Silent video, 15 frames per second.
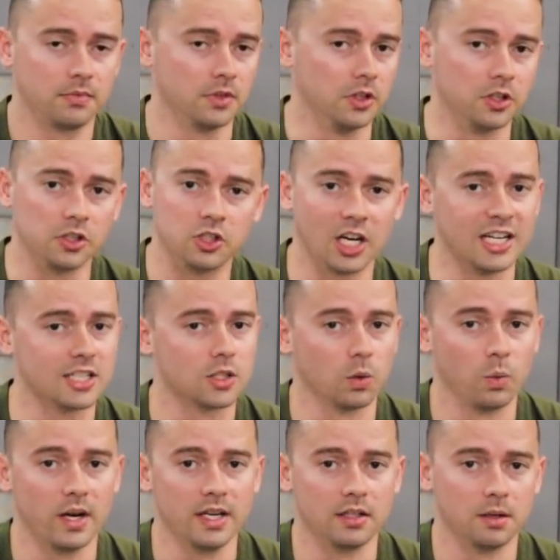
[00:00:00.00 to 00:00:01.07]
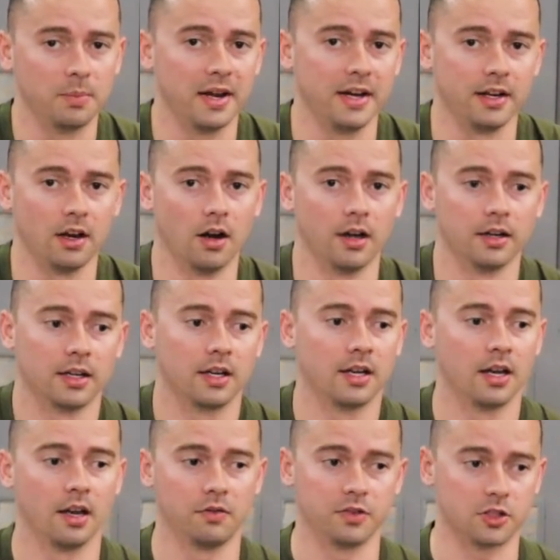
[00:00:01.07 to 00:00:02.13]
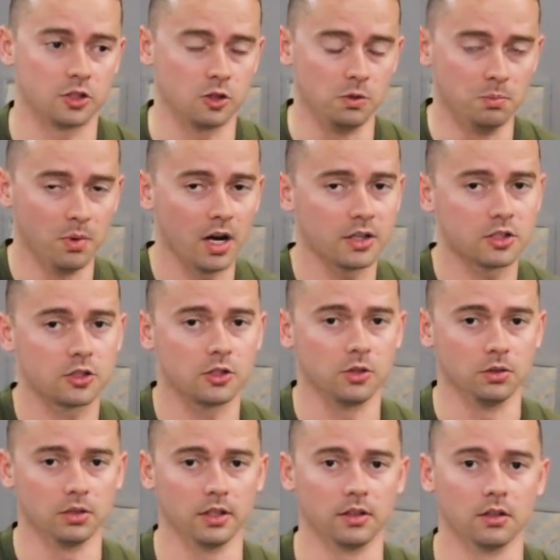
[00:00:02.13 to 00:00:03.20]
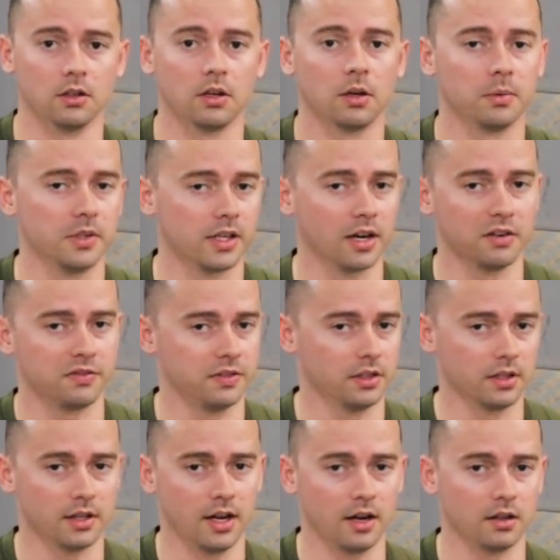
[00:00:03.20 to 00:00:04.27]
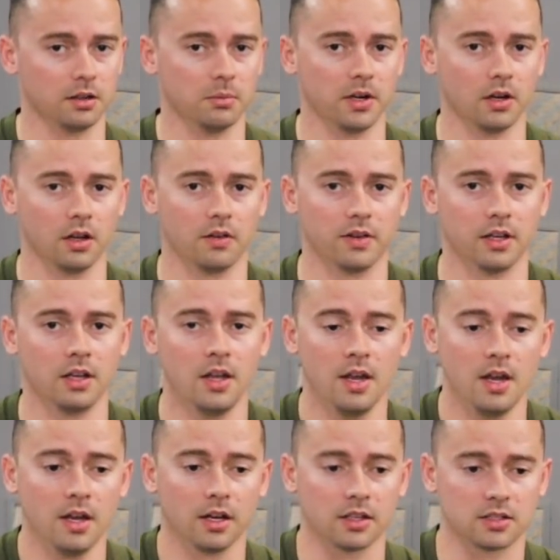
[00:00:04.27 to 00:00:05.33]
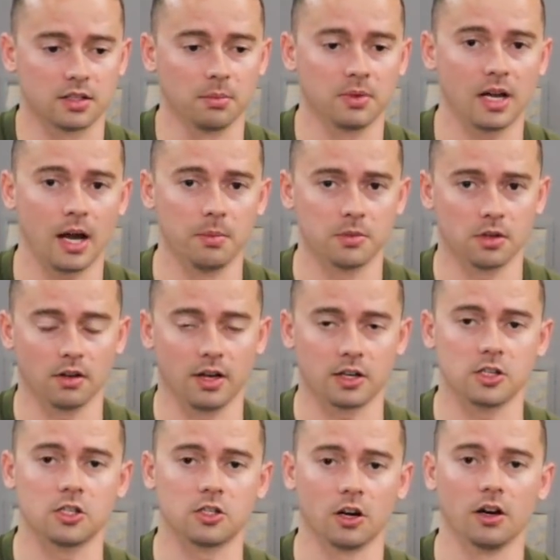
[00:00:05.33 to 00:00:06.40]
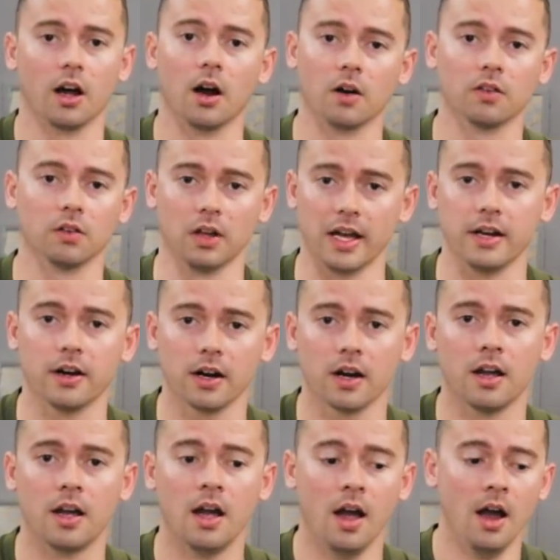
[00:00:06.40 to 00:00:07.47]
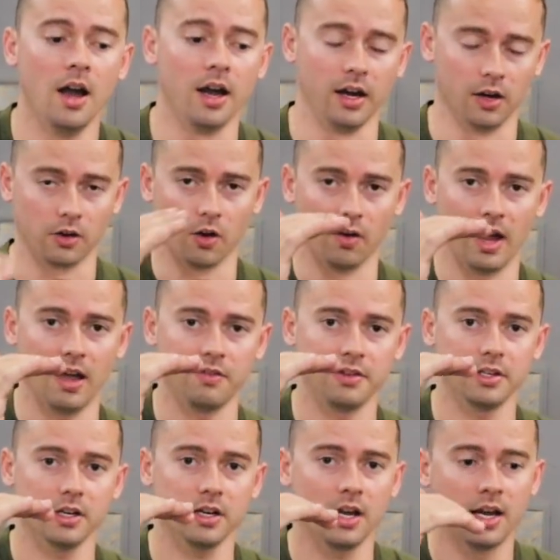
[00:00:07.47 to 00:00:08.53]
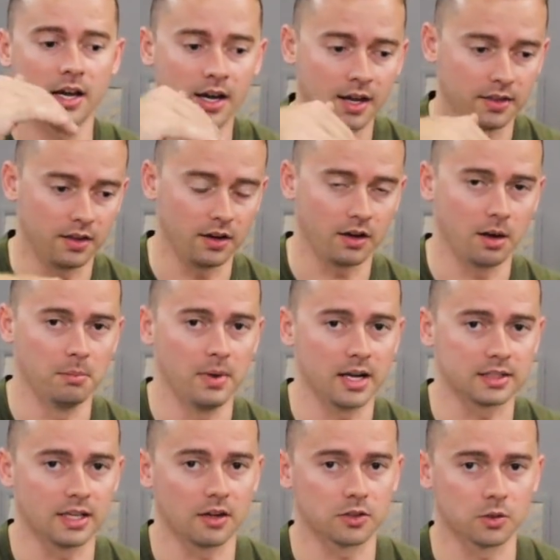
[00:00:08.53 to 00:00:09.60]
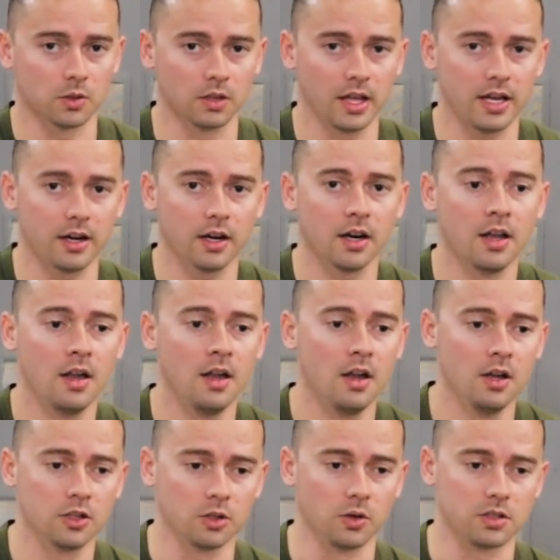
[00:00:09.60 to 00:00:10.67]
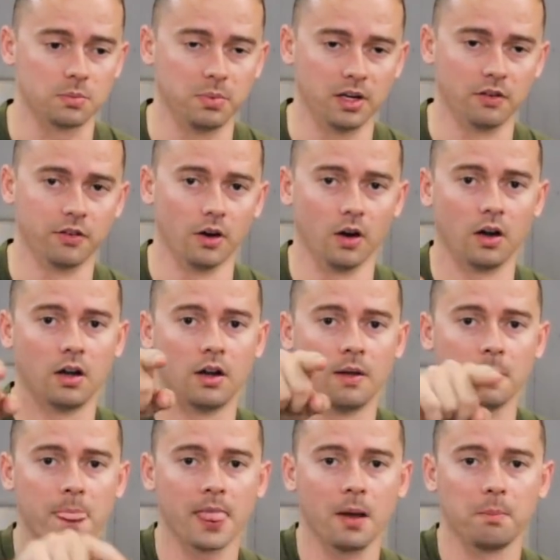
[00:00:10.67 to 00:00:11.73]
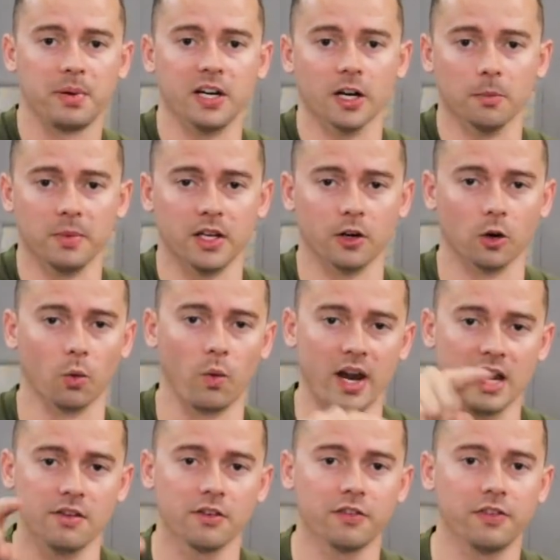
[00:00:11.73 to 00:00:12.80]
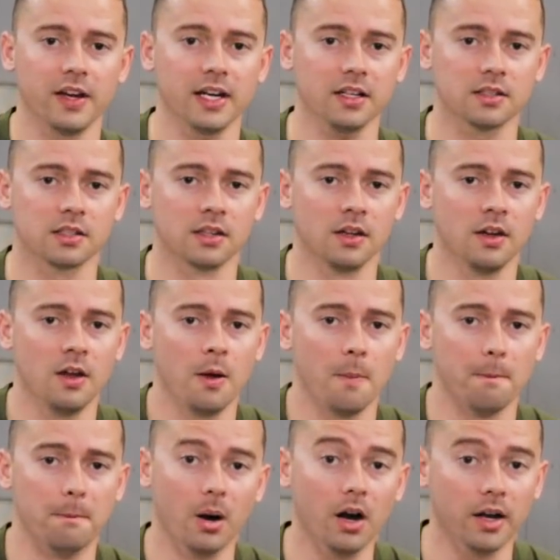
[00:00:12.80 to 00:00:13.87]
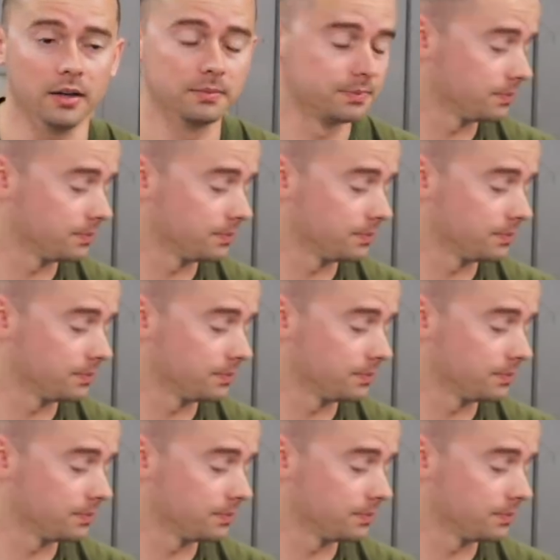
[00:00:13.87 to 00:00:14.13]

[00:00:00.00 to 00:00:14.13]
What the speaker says: You can change the weight depending on if it's too much, too little. You kind of feel it out in the middle of it, because sometimes I'll actually start out lighter and I'll go heavier, and then I'll come back down to a lighter, so it's a bit of a pyramid or wave effect. But